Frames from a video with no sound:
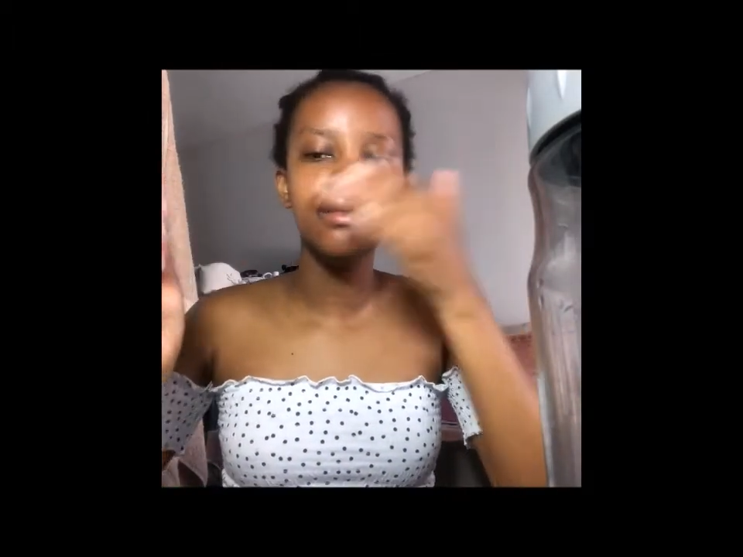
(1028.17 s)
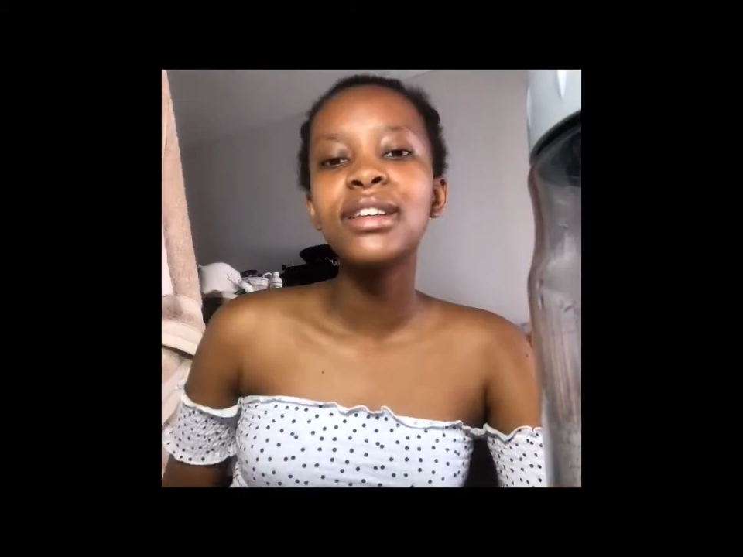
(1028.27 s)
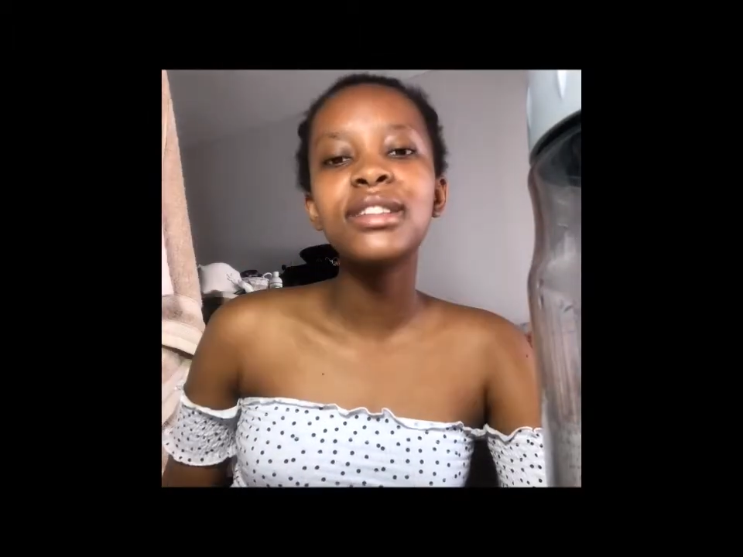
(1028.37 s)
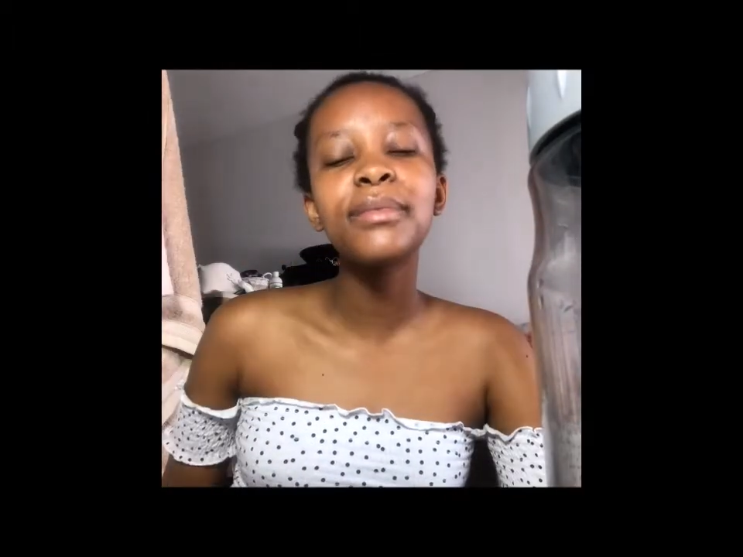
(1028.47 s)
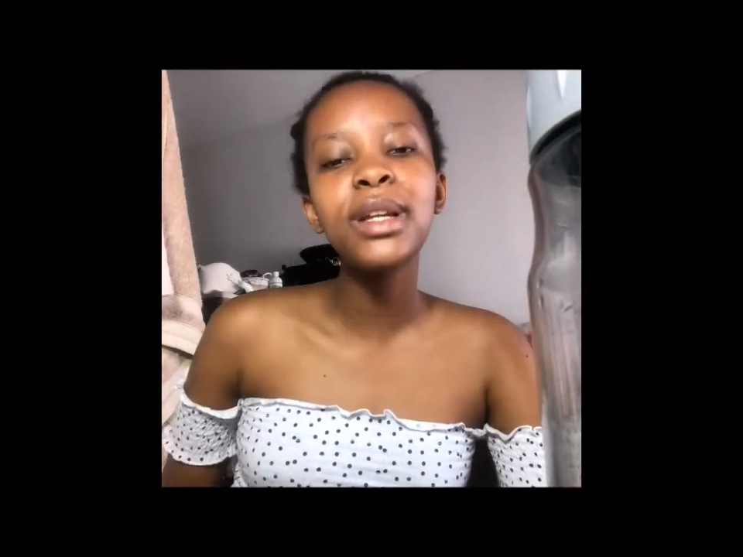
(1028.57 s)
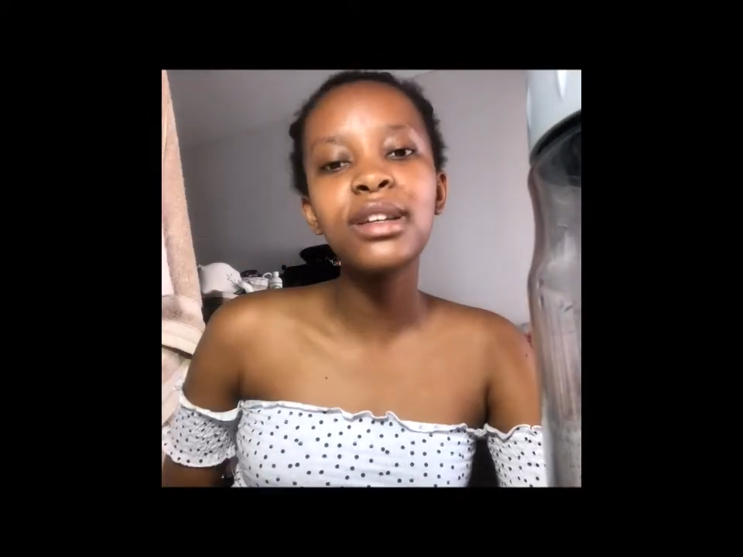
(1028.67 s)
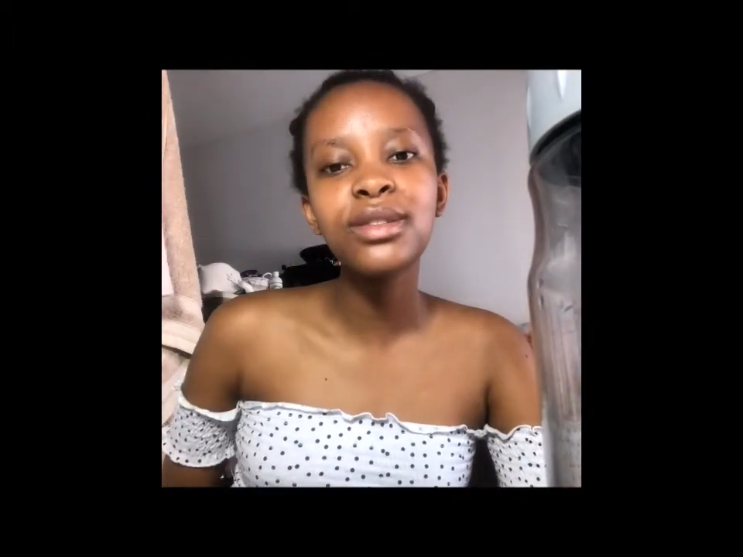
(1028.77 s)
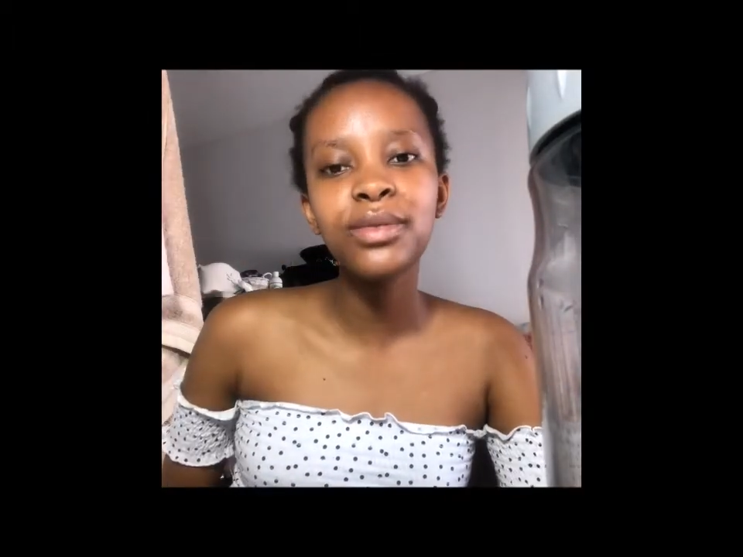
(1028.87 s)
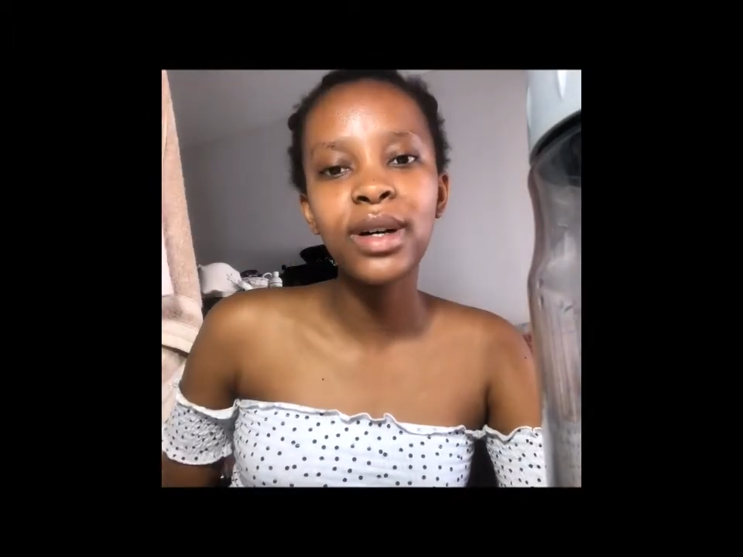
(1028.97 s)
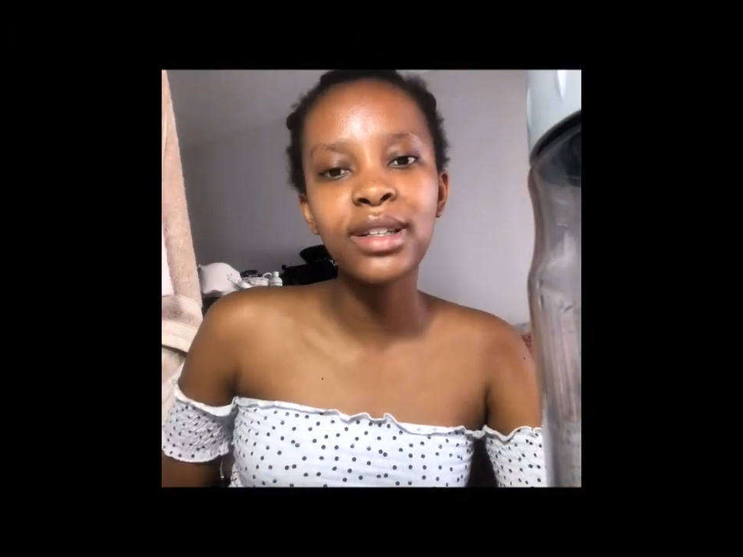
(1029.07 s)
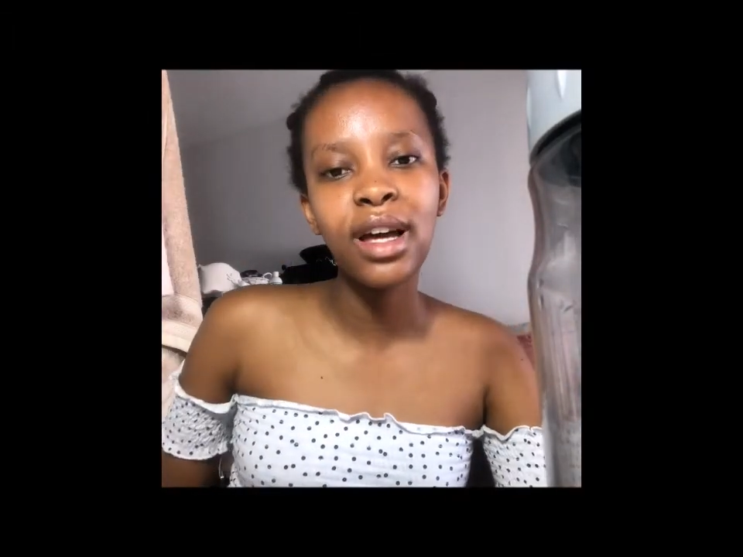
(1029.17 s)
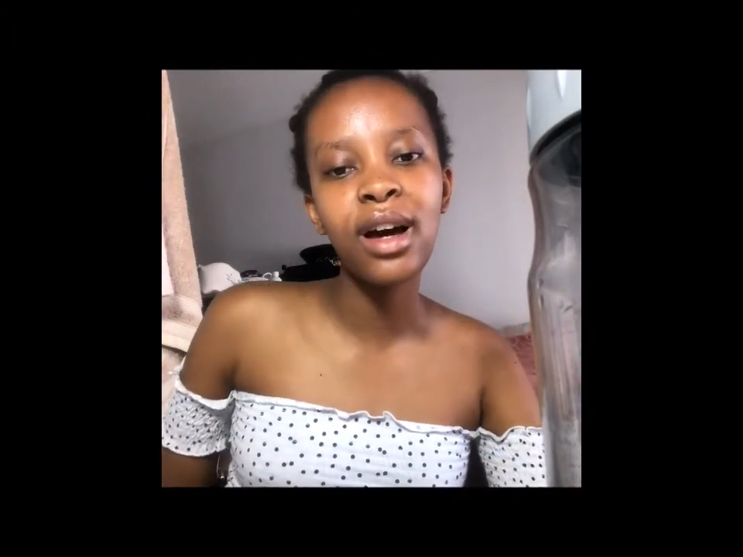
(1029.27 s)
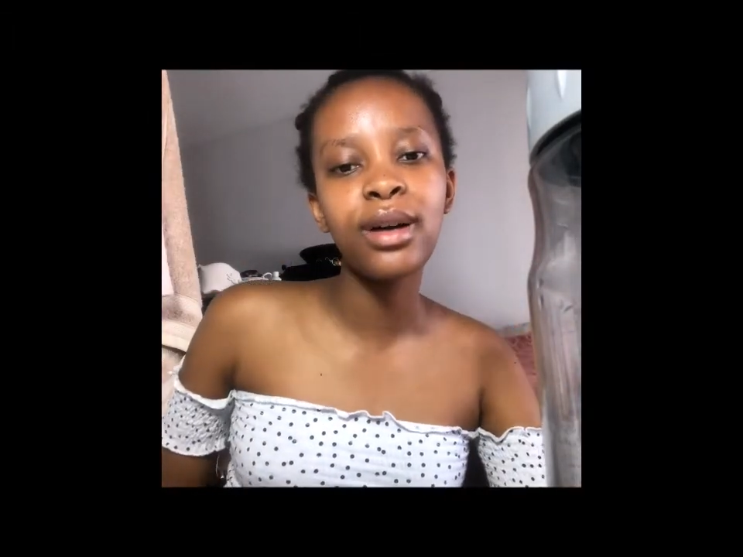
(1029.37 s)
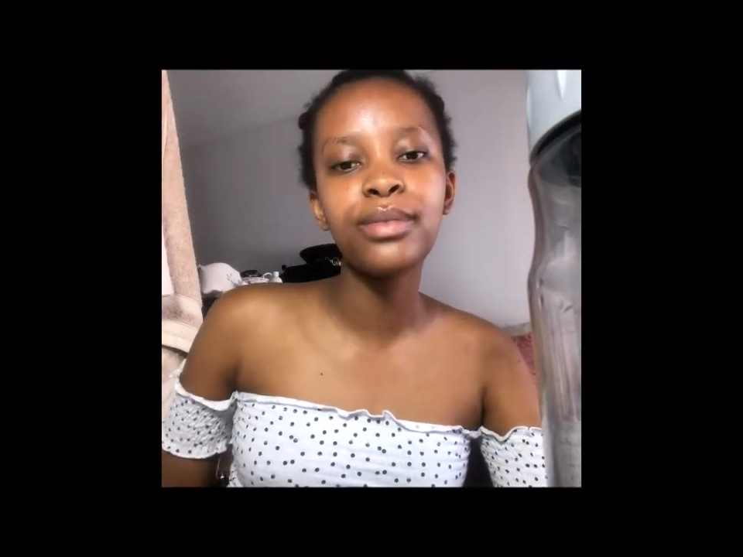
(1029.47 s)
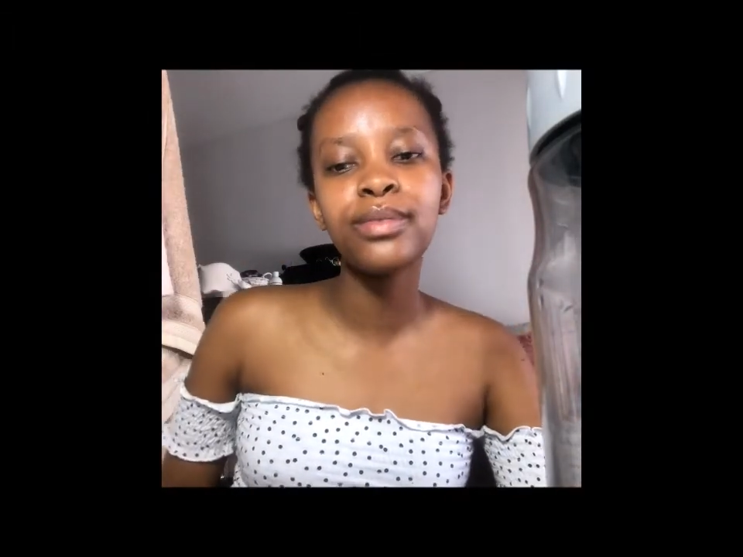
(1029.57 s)
Similar to
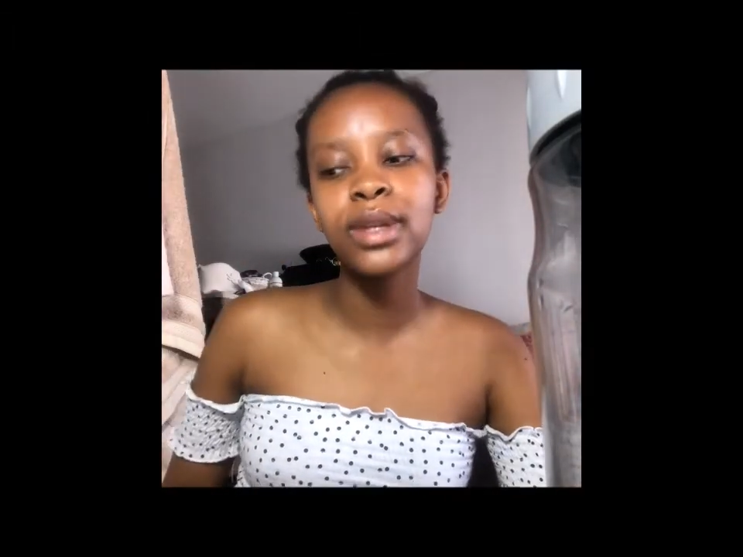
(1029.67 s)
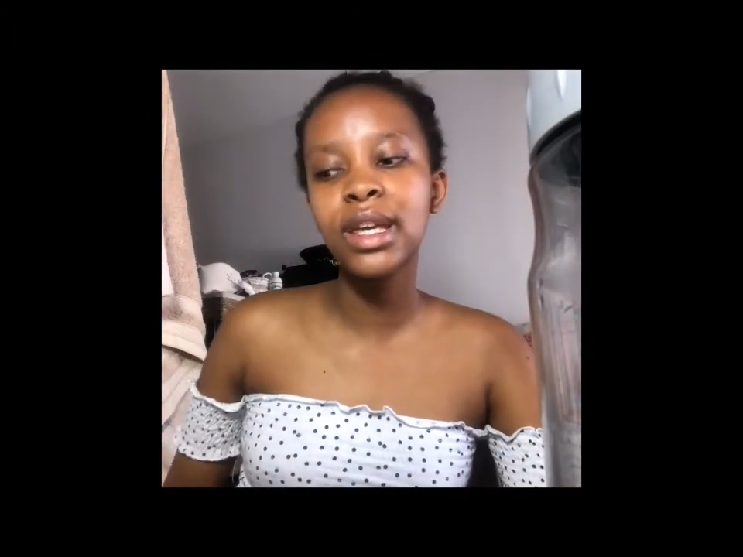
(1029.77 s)
what